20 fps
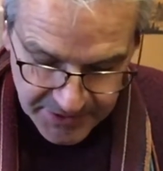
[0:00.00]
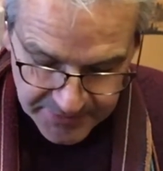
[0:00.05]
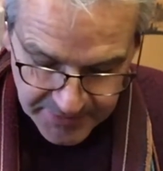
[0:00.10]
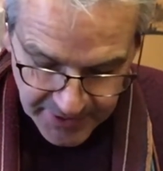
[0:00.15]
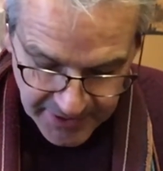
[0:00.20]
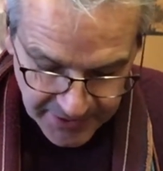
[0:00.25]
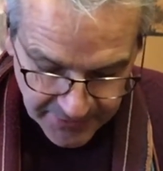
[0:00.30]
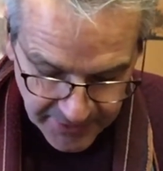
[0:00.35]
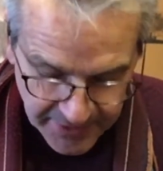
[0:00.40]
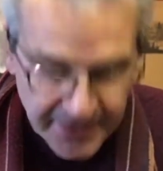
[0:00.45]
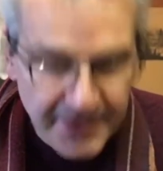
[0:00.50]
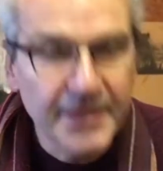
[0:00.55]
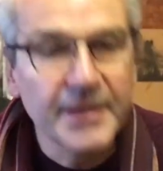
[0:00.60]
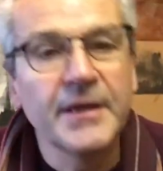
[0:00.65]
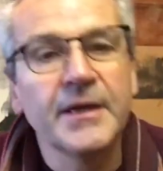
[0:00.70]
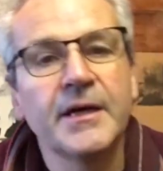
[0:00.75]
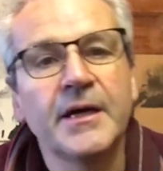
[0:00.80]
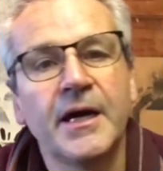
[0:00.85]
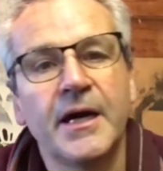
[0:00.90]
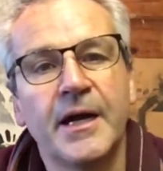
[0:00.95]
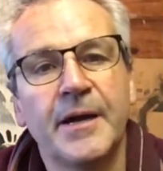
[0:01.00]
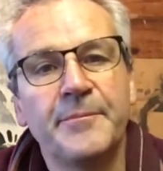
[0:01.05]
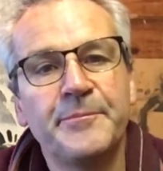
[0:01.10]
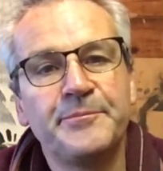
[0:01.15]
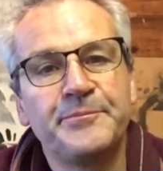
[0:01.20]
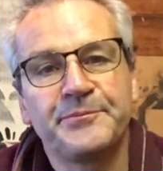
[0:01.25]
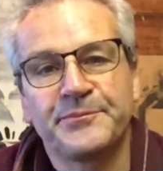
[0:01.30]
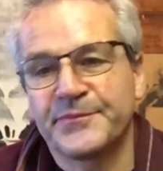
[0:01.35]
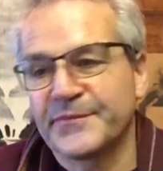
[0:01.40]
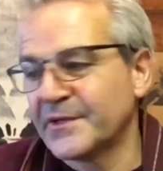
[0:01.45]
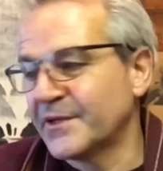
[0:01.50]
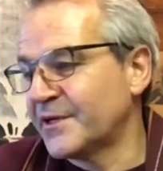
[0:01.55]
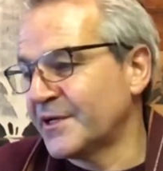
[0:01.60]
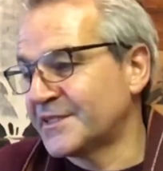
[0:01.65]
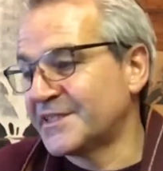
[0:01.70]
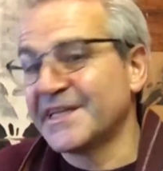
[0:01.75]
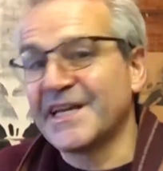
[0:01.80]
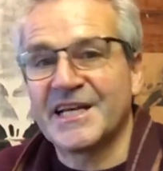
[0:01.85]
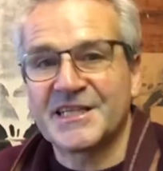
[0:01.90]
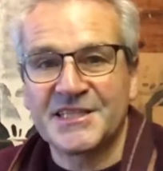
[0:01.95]
But anyway, I
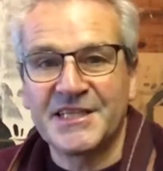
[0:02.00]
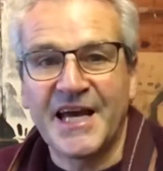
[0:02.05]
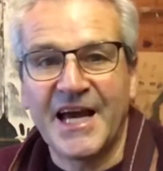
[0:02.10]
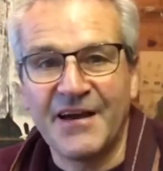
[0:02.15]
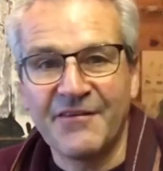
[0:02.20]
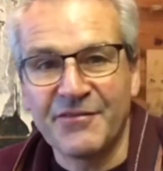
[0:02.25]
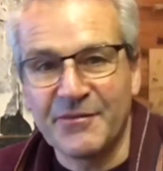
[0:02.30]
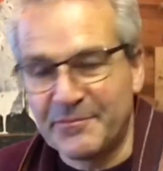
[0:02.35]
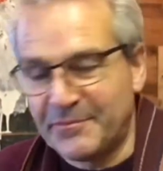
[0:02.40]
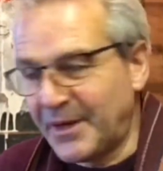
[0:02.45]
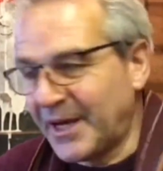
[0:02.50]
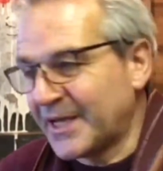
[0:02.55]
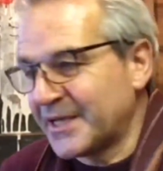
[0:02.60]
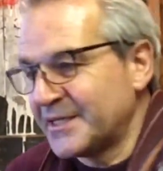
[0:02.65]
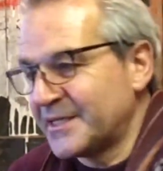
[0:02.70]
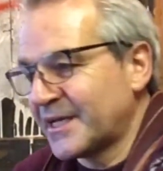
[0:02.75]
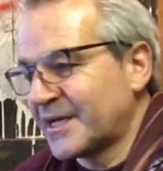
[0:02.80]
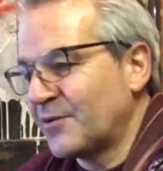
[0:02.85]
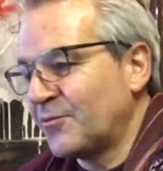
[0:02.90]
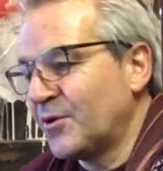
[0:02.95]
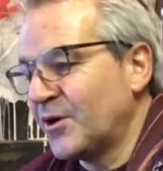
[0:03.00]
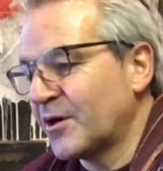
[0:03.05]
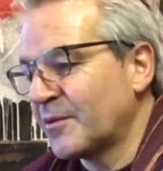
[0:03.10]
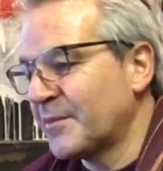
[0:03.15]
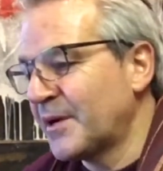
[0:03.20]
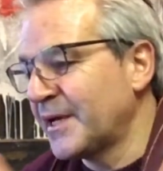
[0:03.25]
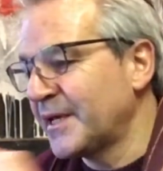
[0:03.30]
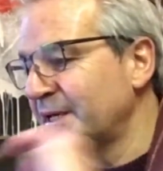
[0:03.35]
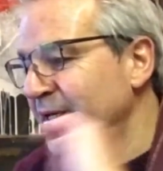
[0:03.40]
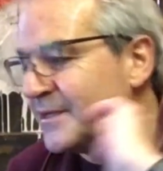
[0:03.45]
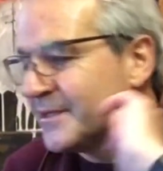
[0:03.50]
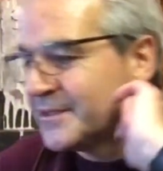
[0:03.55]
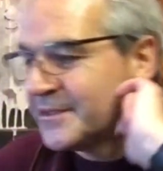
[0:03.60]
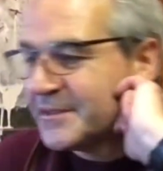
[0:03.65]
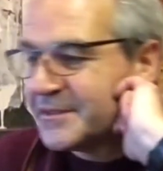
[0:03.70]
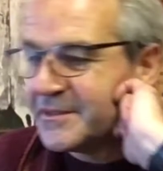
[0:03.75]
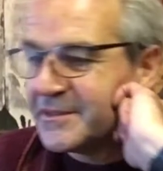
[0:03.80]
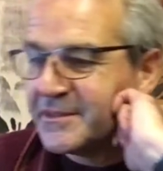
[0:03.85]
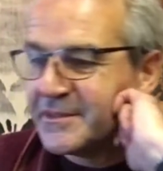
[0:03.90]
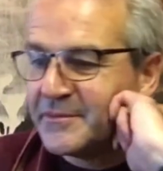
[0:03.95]
did actually have a Black & Decker workmate,
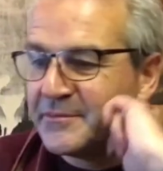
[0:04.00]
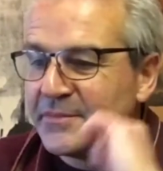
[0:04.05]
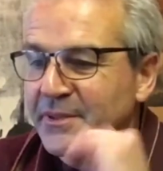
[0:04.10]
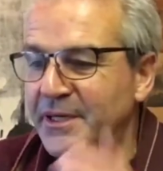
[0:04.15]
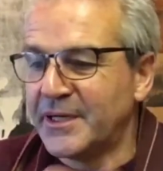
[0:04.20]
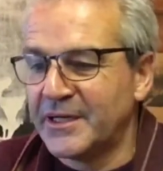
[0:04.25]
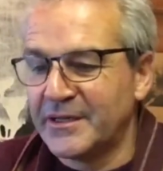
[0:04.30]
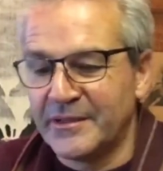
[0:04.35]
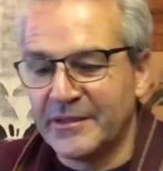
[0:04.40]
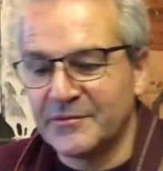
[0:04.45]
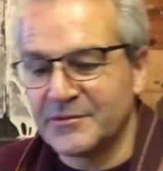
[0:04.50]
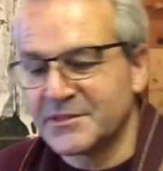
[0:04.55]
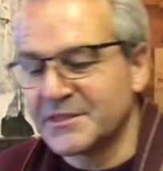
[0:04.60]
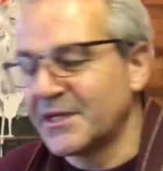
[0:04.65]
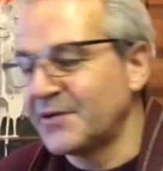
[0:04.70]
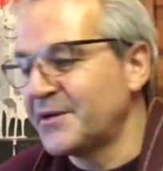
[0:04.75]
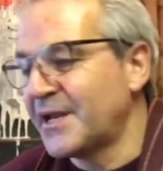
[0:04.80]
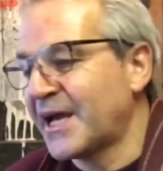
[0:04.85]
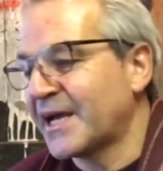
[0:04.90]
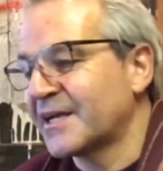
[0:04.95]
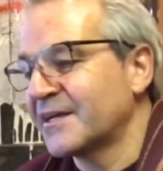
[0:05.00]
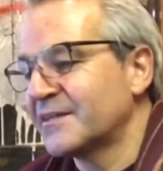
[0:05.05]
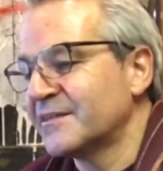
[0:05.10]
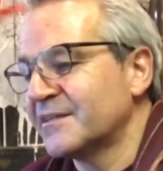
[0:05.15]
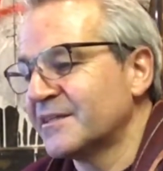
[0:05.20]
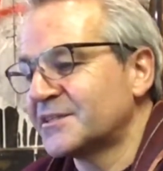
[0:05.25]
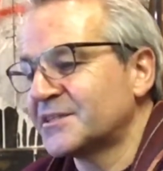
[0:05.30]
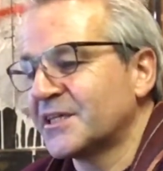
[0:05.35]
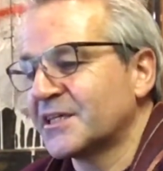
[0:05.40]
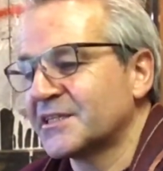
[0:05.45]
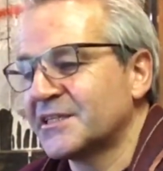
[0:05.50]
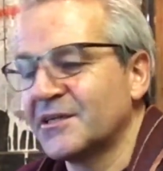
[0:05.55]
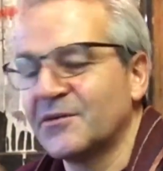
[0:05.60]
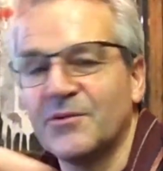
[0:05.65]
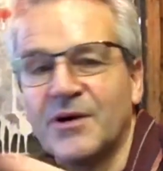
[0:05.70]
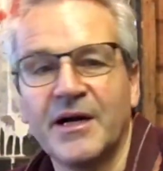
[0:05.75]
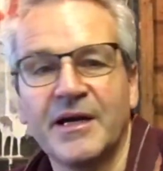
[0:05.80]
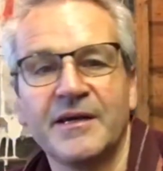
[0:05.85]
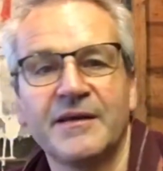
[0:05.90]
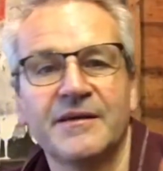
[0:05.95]
but it was so knackered I chucked it
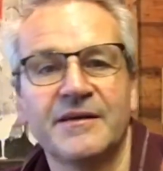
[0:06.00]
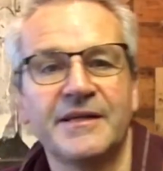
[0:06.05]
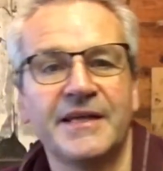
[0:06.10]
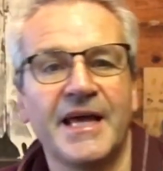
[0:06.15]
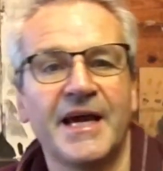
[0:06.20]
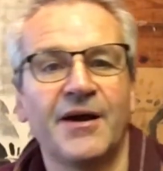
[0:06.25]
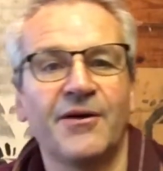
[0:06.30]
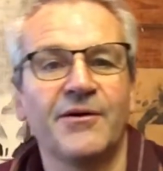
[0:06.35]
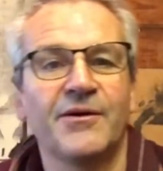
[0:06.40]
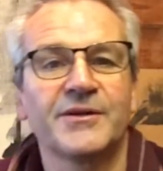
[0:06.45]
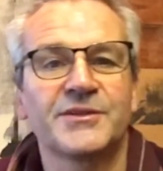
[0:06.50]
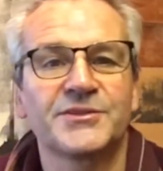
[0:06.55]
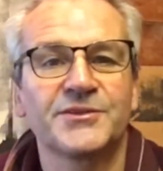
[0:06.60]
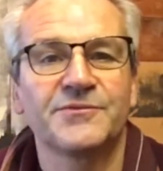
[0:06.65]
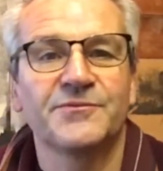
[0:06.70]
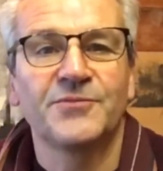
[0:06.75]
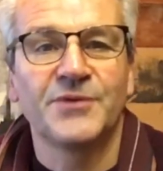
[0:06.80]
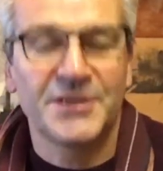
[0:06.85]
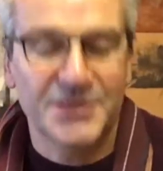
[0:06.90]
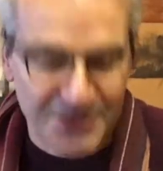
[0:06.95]
away, and now I wished